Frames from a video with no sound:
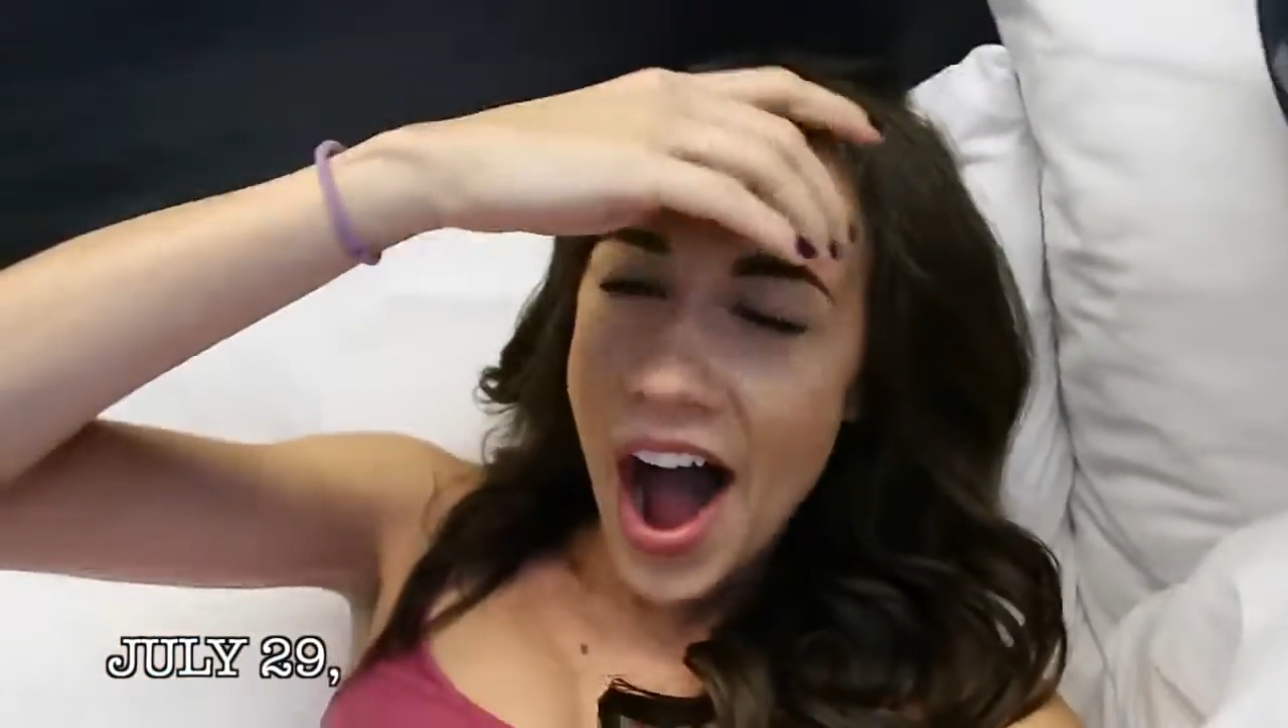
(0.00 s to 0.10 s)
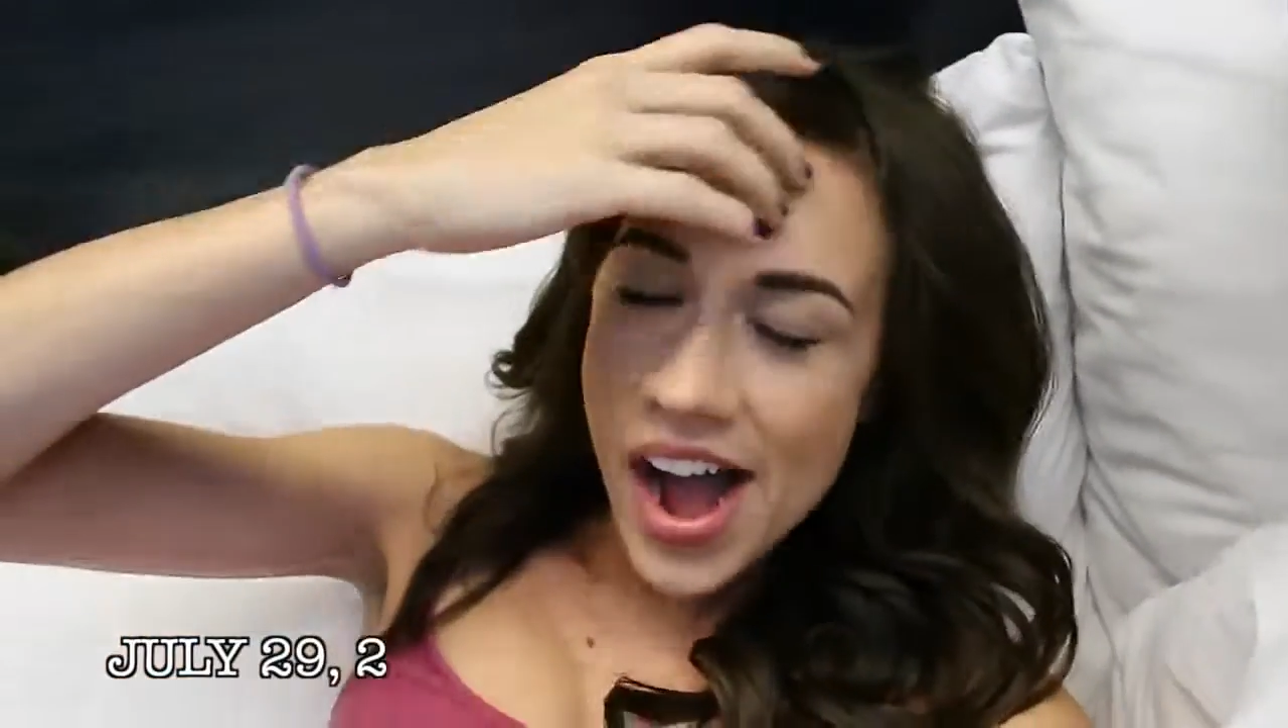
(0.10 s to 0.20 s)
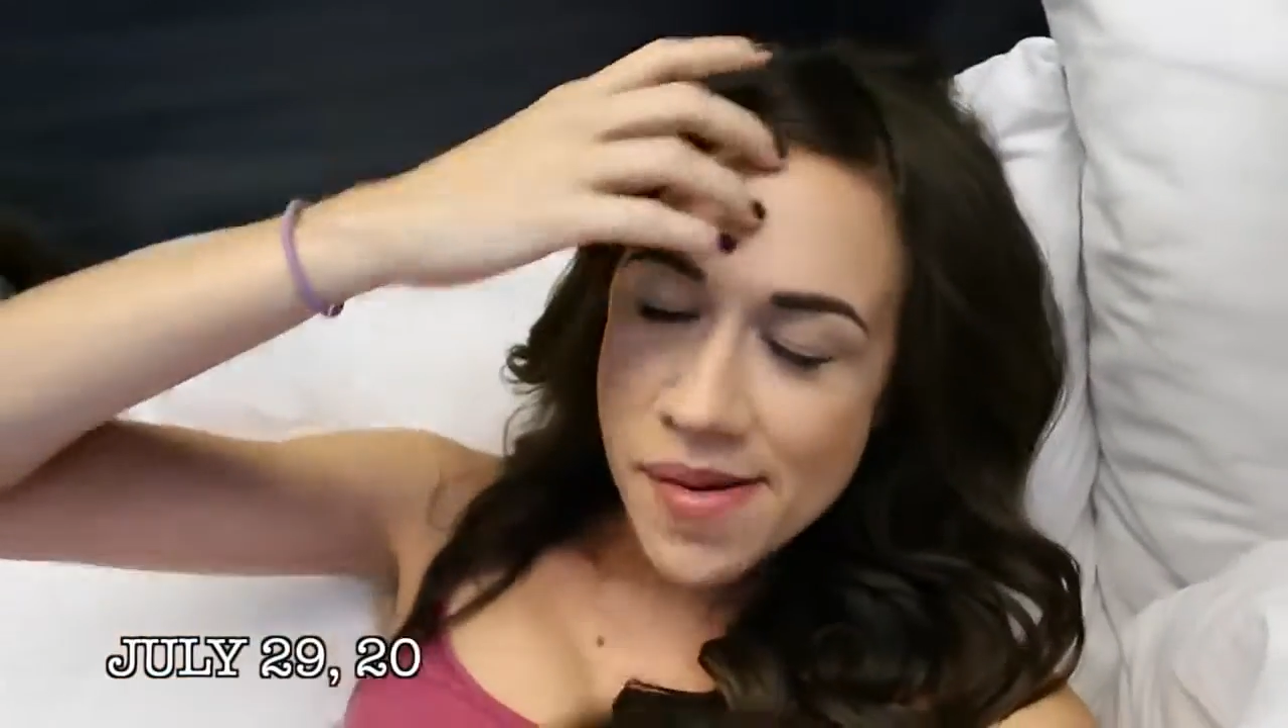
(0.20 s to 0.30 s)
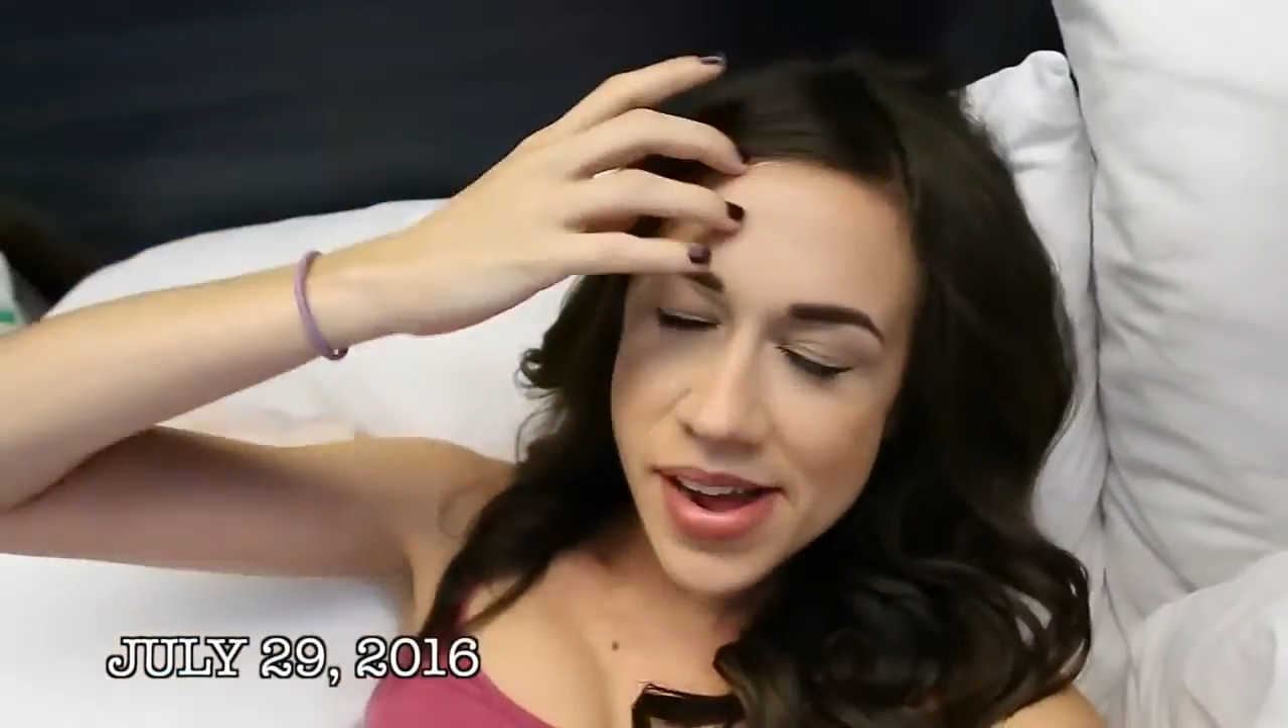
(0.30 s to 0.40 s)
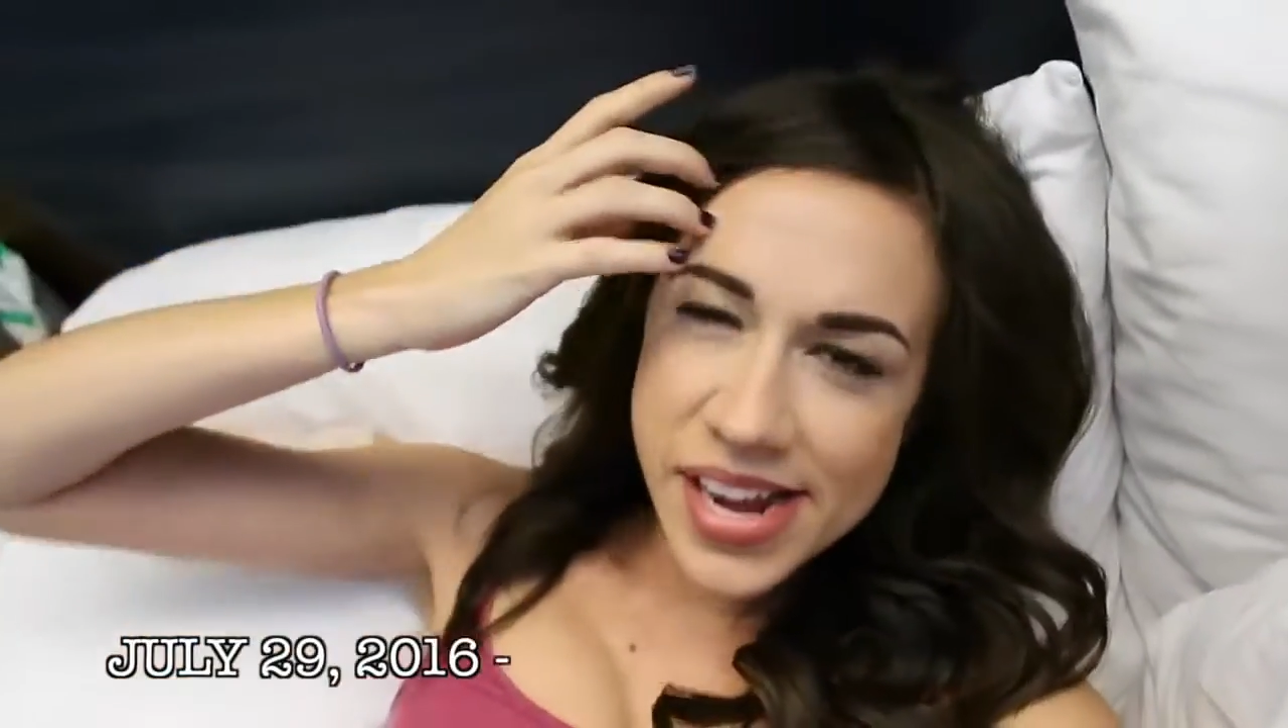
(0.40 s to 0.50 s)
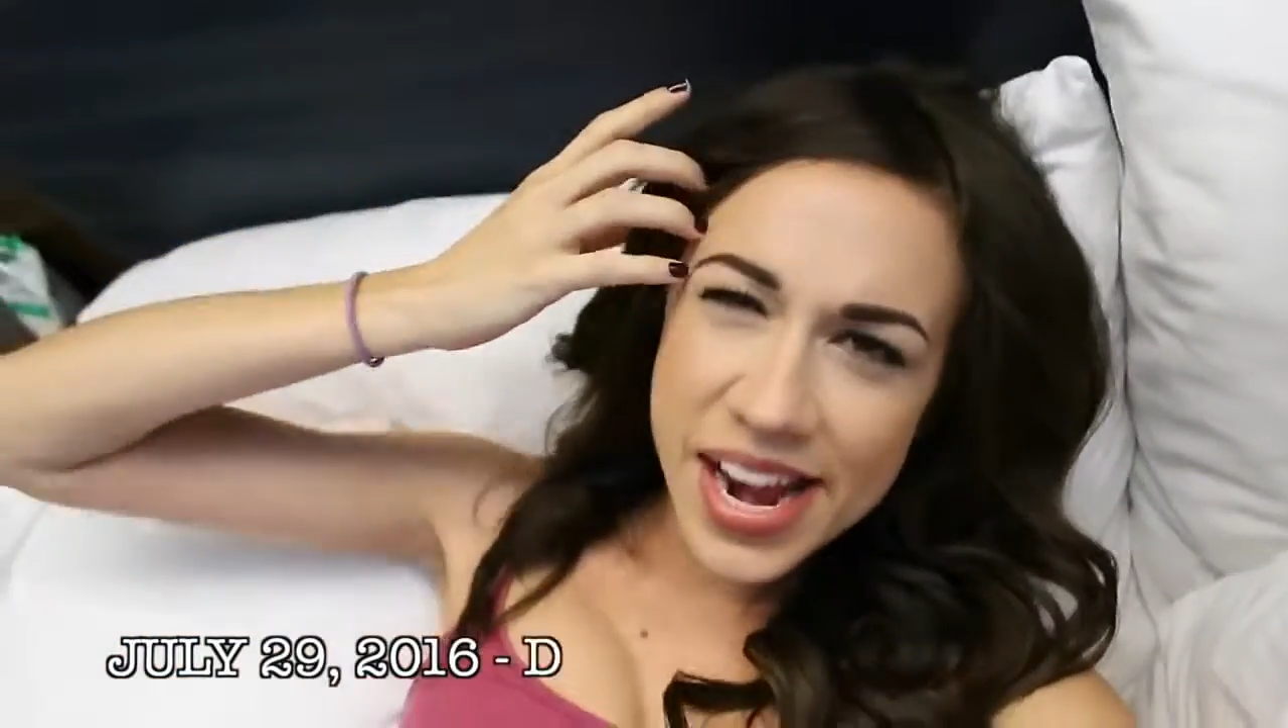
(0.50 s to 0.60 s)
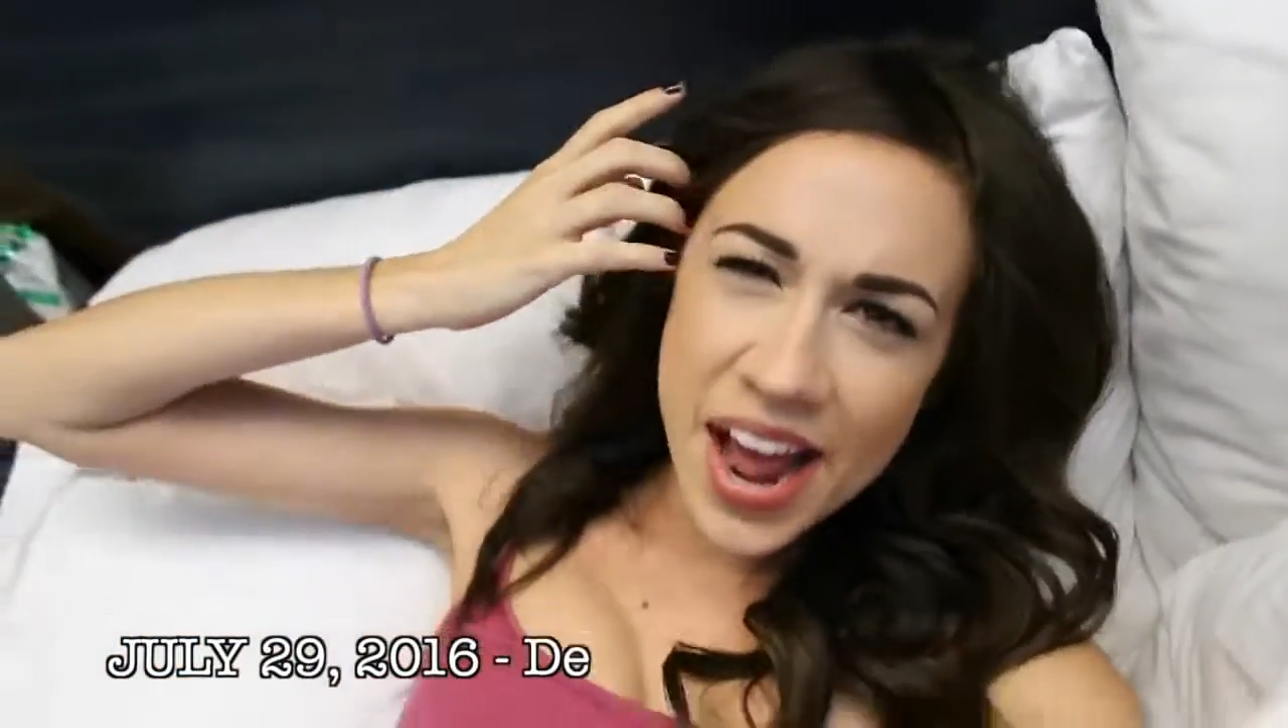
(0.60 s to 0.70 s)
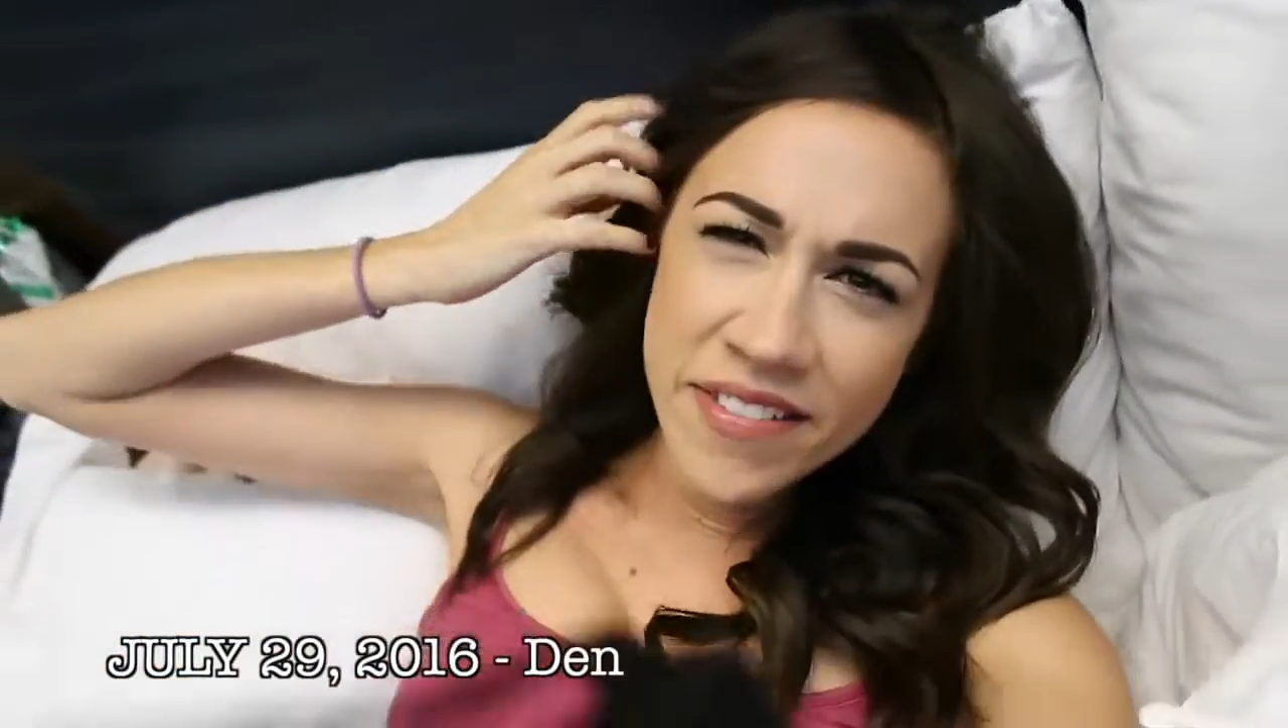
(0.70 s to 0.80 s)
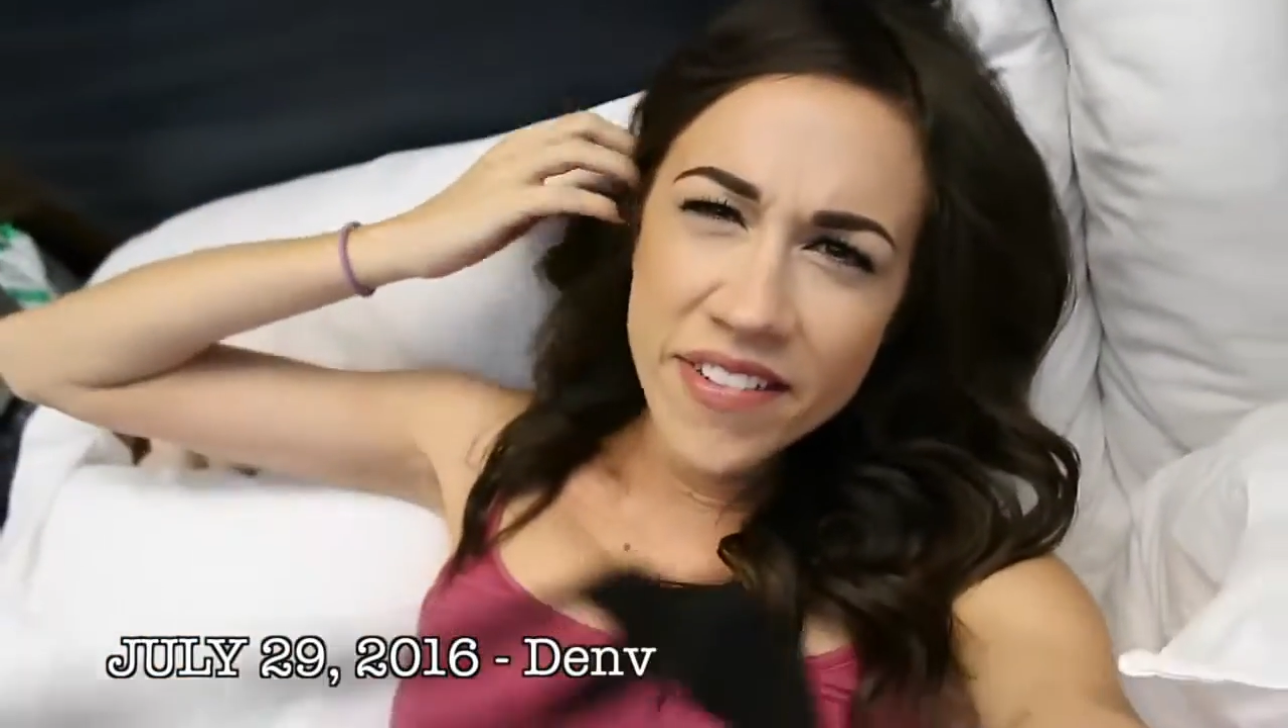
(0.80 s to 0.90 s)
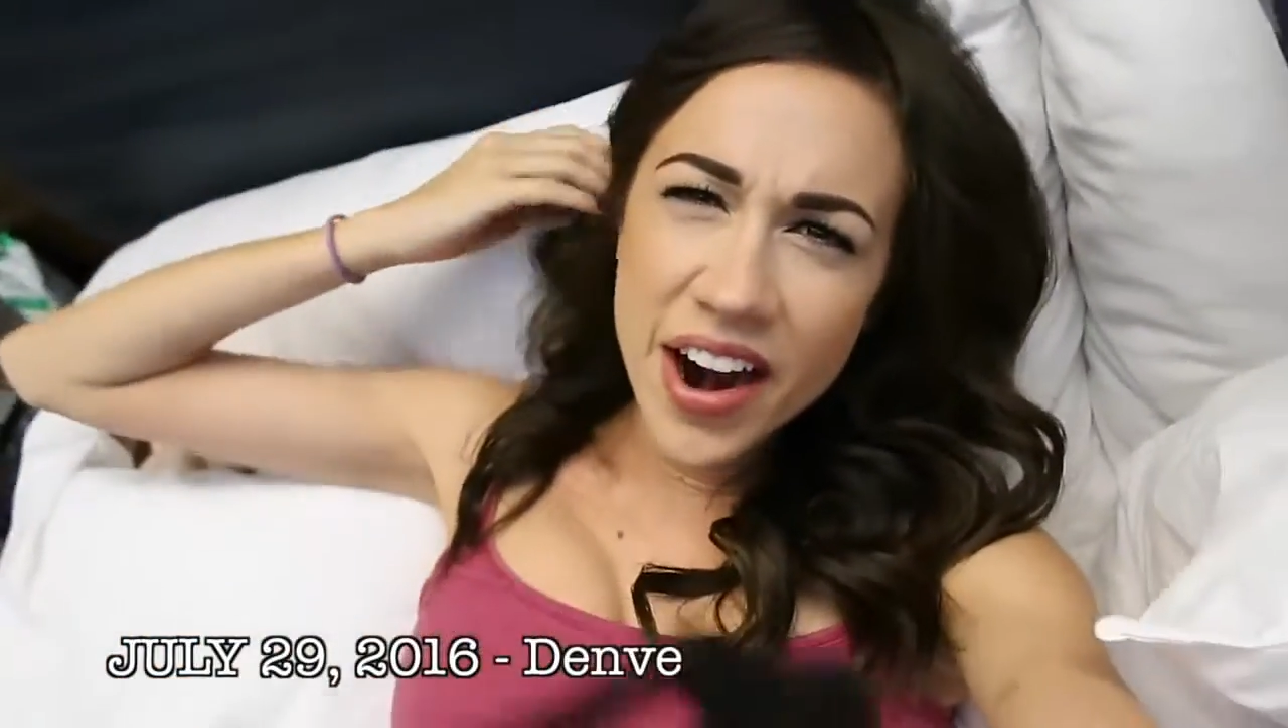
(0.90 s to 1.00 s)
I'm in
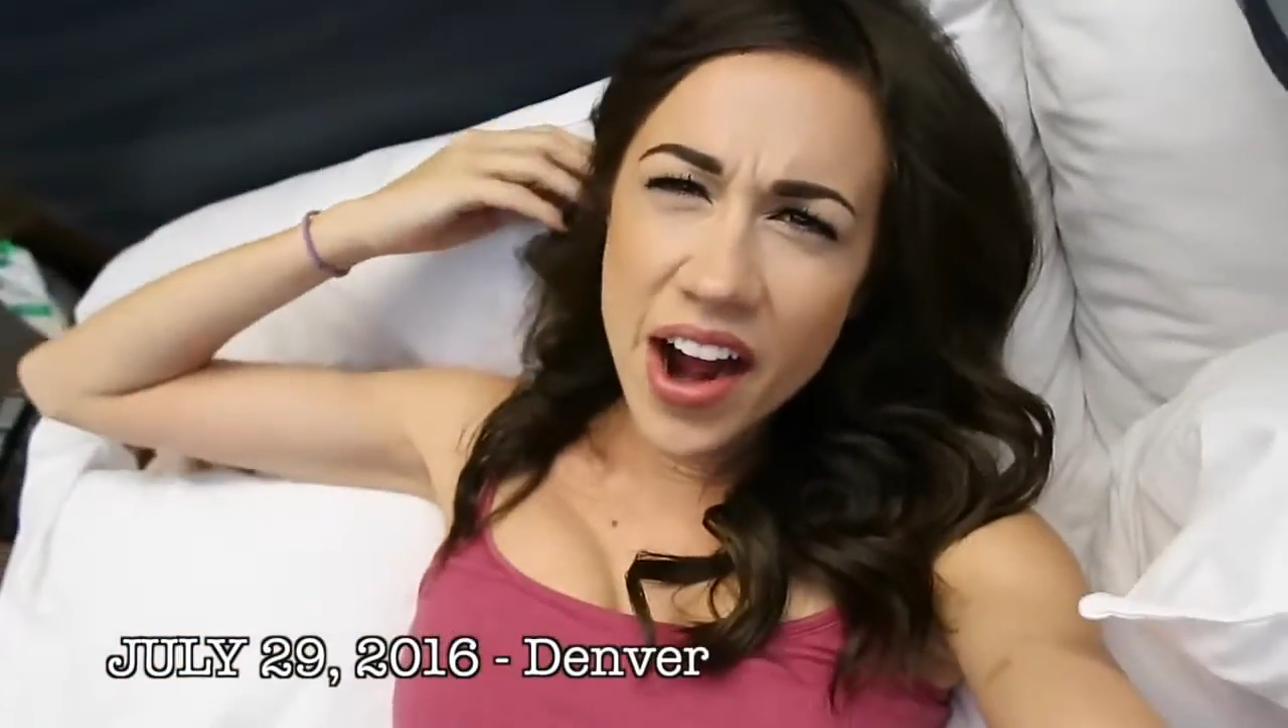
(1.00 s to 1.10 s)
Denver,